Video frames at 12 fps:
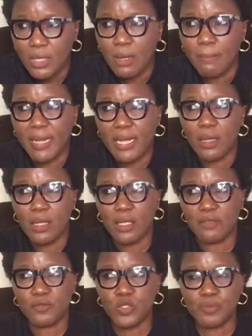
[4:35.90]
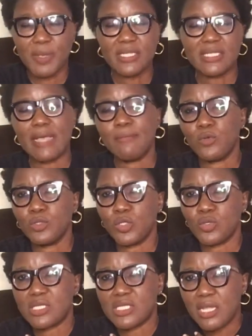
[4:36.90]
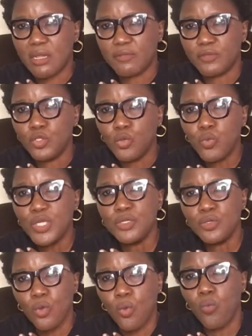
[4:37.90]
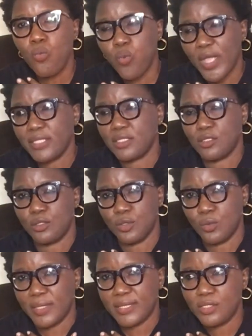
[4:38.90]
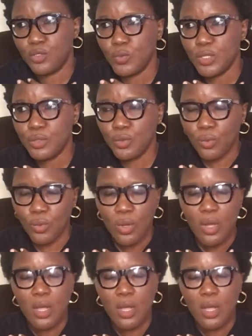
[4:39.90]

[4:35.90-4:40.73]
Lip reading: But if you spend time on yourself, you will know when to do it. You will know